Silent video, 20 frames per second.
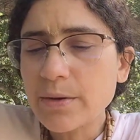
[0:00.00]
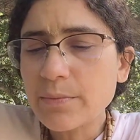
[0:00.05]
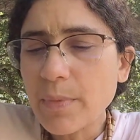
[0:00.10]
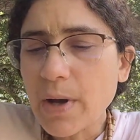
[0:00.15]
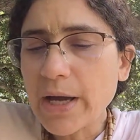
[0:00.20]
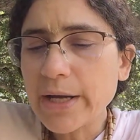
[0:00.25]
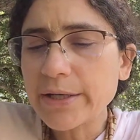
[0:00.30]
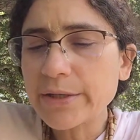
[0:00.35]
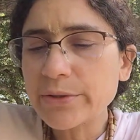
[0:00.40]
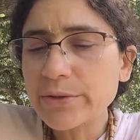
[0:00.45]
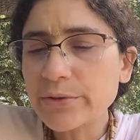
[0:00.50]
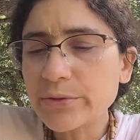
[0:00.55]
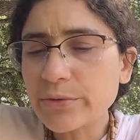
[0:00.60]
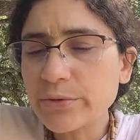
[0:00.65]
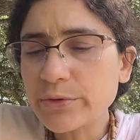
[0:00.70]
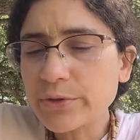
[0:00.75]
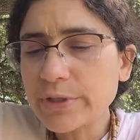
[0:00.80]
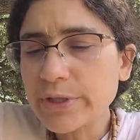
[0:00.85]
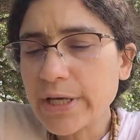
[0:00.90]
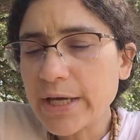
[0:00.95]

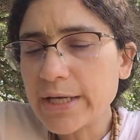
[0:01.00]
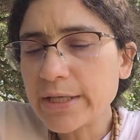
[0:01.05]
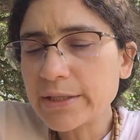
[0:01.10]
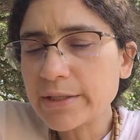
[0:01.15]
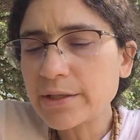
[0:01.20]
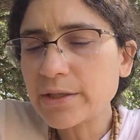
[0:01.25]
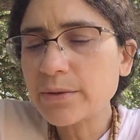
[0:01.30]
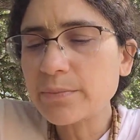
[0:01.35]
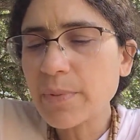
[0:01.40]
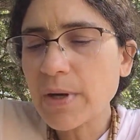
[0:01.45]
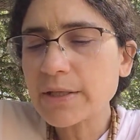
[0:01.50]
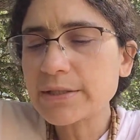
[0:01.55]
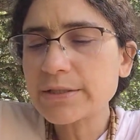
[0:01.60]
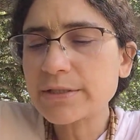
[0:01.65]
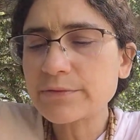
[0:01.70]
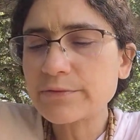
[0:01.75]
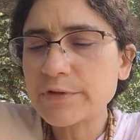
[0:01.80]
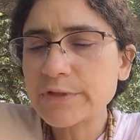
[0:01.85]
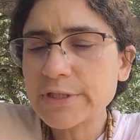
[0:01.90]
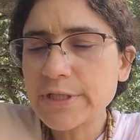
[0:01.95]
mayanakul yena
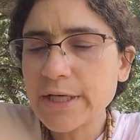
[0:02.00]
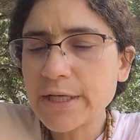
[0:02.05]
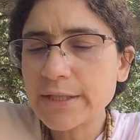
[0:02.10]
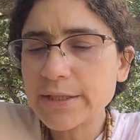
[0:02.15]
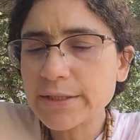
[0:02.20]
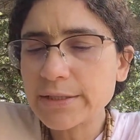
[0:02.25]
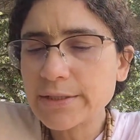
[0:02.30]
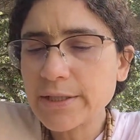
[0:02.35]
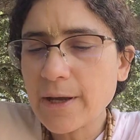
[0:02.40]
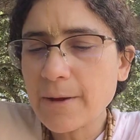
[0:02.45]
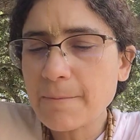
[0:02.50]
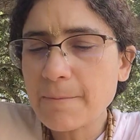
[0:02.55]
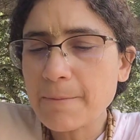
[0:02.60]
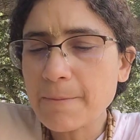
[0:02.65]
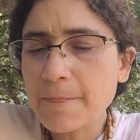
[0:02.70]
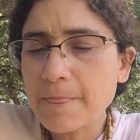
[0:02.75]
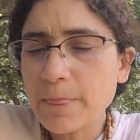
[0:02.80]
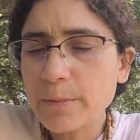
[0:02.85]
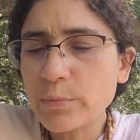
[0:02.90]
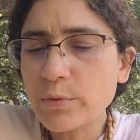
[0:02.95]

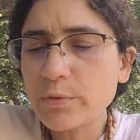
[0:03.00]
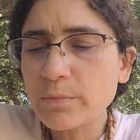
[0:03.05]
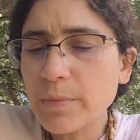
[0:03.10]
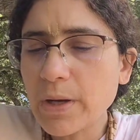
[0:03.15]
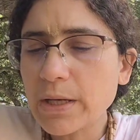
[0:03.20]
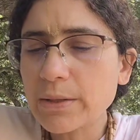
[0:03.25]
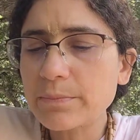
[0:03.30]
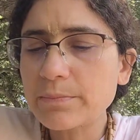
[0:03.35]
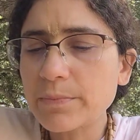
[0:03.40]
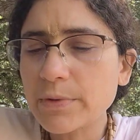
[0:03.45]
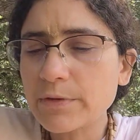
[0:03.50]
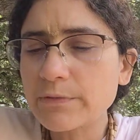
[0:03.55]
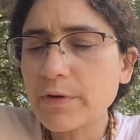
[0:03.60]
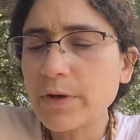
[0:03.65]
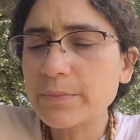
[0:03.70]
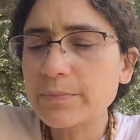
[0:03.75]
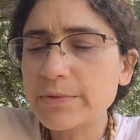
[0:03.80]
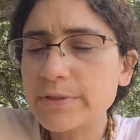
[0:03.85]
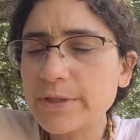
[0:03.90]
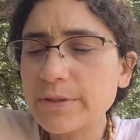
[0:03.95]
nabasvateritam Puman
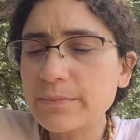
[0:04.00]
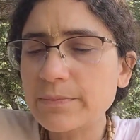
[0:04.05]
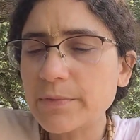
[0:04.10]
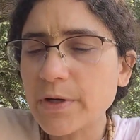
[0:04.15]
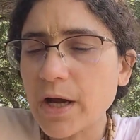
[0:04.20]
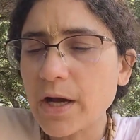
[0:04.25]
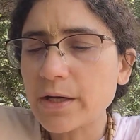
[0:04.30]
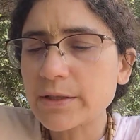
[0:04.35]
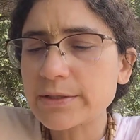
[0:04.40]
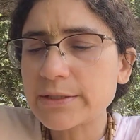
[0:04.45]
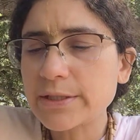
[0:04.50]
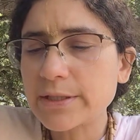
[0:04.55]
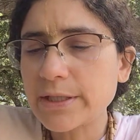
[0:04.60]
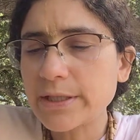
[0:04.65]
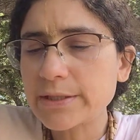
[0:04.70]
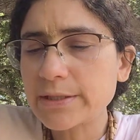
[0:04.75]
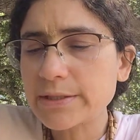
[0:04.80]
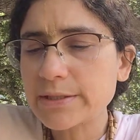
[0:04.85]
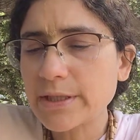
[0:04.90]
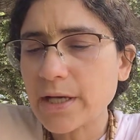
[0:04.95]
Bhavabdim
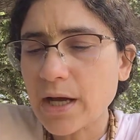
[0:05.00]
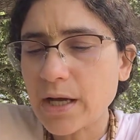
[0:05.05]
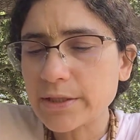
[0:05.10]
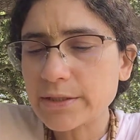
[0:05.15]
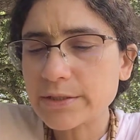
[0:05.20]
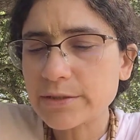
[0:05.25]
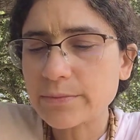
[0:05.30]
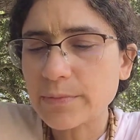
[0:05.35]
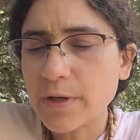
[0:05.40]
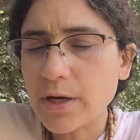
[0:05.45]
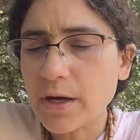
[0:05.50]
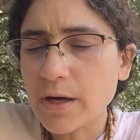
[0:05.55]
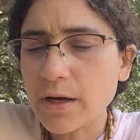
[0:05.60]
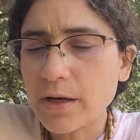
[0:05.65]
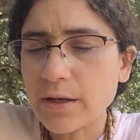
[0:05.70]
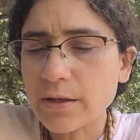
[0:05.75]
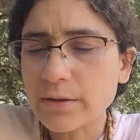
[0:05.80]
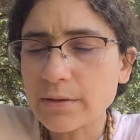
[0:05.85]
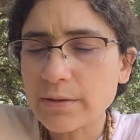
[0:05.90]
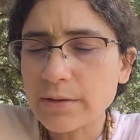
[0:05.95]
Natarit
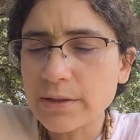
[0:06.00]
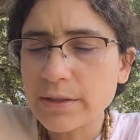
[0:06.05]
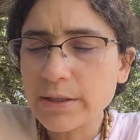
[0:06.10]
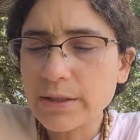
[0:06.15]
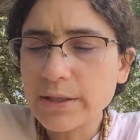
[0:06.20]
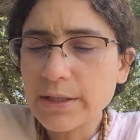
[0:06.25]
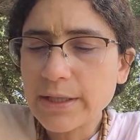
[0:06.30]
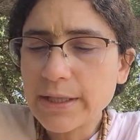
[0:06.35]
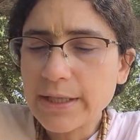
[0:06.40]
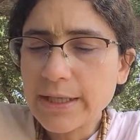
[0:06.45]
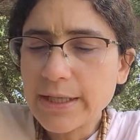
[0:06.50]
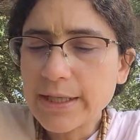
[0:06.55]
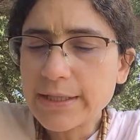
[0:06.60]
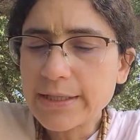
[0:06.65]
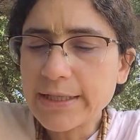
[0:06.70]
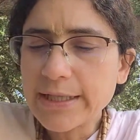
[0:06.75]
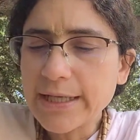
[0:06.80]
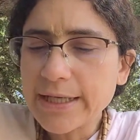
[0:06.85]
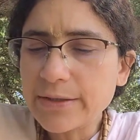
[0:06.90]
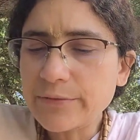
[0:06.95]
Saatmaha.
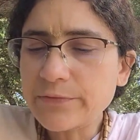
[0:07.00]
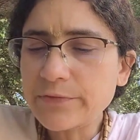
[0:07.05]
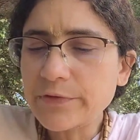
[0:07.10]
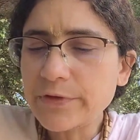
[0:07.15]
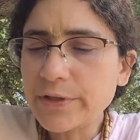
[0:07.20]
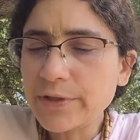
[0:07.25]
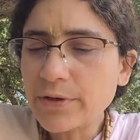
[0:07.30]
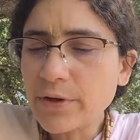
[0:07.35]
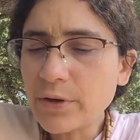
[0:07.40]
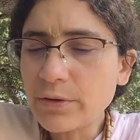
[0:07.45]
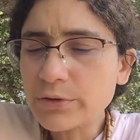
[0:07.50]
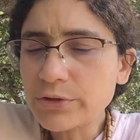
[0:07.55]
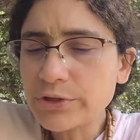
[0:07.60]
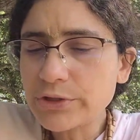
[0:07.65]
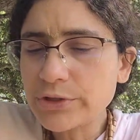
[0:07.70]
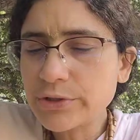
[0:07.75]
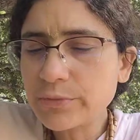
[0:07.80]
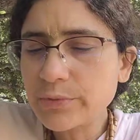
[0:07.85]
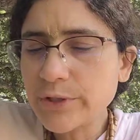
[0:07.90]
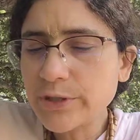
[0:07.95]
In the infinite
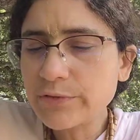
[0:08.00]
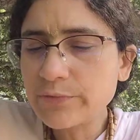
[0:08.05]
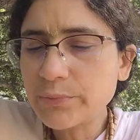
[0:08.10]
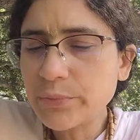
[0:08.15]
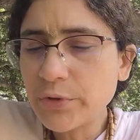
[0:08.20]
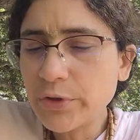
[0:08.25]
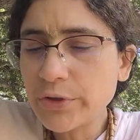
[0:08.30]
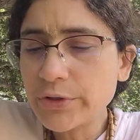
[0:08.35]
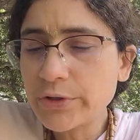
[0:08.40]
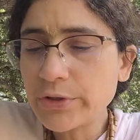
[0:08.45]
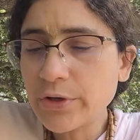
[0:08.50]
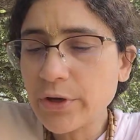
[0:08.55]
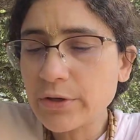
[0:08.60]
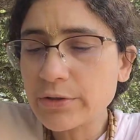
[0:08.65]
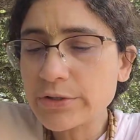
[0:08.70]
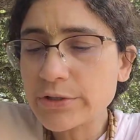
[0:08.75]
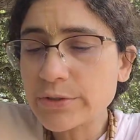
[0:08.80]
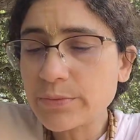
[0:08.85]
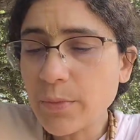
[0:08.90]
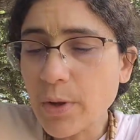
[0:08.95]
ocean, we have boarded
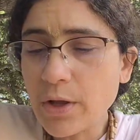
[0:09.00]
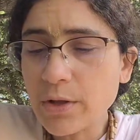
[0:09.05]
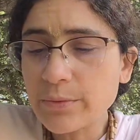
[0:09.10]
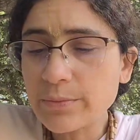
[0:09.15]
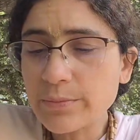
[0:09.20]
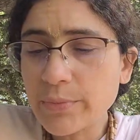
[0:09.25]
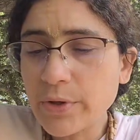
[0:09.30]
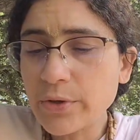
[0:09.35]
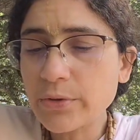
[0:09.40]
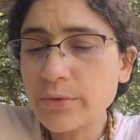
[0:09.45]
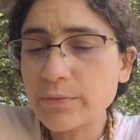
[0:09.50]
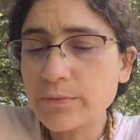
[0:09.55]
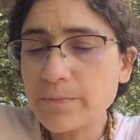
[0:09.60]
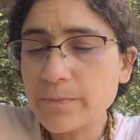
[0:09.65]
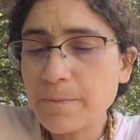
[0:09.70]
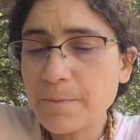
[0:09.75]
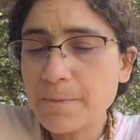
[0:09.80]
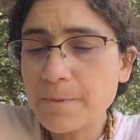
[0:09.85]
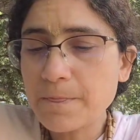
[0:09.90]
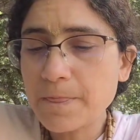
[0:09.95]
our small boat,
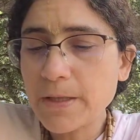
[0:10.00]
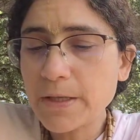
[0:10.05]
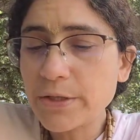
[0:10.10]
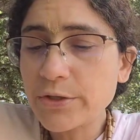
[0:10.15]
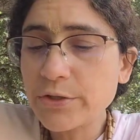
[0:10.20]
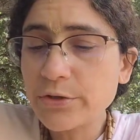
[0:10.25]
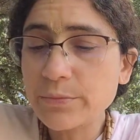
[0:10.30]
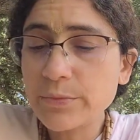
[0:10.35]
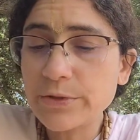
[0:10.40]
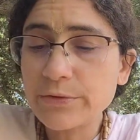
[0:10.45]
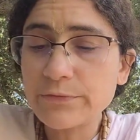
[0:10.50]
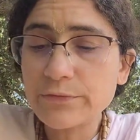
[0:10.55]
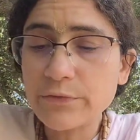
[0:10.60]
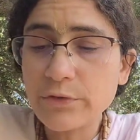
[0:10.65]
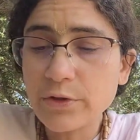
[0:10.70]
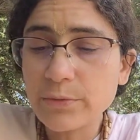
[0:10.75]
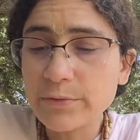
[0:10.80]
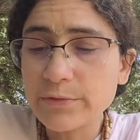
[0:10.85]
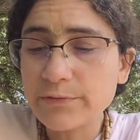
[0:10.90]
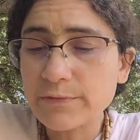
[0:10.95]
the human
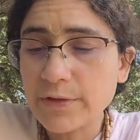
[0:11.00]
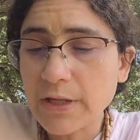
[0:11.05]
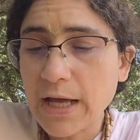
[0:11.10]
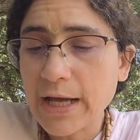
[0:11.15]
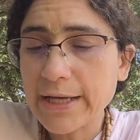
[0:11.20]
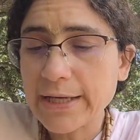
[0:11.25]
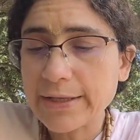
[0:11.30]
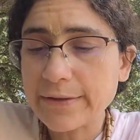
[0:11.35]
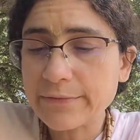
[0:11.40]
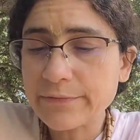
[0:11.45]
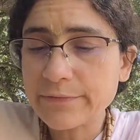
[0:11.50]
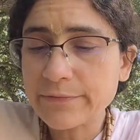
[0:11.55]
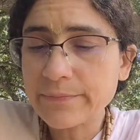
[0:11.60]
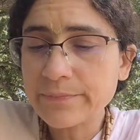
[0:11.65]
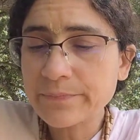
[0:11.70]
form of life,